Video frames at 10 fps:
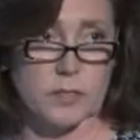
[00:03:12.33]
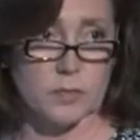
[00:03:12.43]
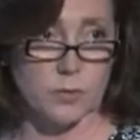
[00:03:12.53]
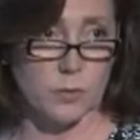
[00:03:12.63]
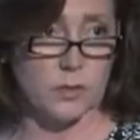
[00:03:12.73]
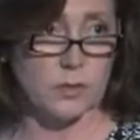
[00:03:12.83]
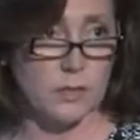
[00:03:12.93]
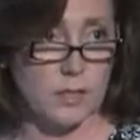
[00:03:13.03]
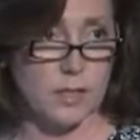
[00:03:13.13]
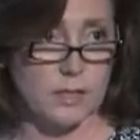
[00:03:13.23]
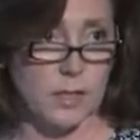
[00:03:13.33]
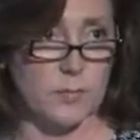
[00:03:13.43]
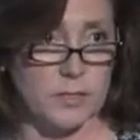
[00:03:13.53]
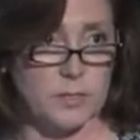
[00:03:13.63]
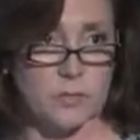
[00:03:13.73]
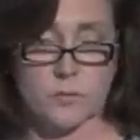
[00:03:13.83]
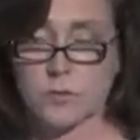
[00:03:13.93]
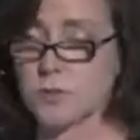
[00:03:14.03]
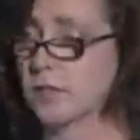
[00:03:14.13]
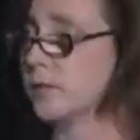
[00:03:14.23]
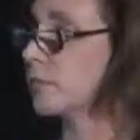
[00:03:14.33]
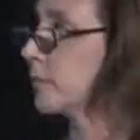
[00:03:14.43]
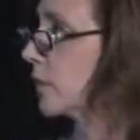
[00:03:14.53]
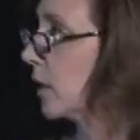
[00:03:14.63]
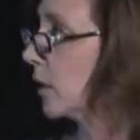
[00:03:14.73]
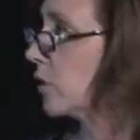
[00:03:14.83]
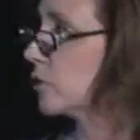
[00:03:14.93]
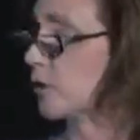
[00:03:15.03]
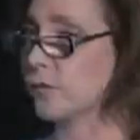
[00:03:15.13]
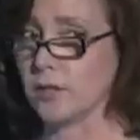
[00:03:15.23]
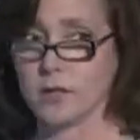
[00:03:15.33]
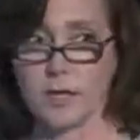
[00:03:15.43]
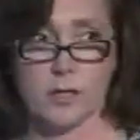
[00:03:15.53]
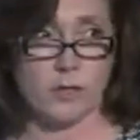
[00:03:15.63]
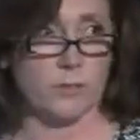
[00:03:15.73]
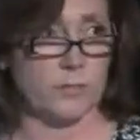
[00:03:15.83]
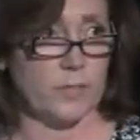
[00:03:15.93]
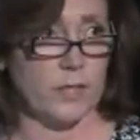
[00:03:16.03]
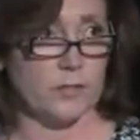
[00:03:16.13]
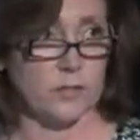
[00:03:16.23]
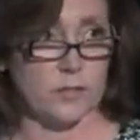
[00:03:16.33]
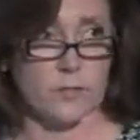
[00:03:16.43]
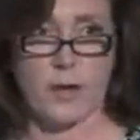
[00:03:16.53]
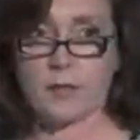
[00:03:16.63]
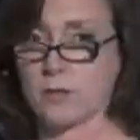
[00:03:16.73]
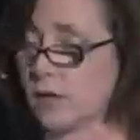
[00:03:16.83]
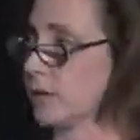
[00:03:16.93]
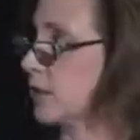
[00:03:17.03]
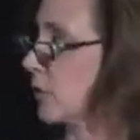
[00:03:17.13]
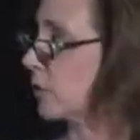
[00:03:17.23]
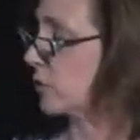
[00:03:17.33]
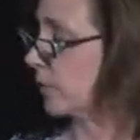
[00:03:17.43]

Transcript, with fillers: to the door and come into the museum. So there I go, meandering about architecture.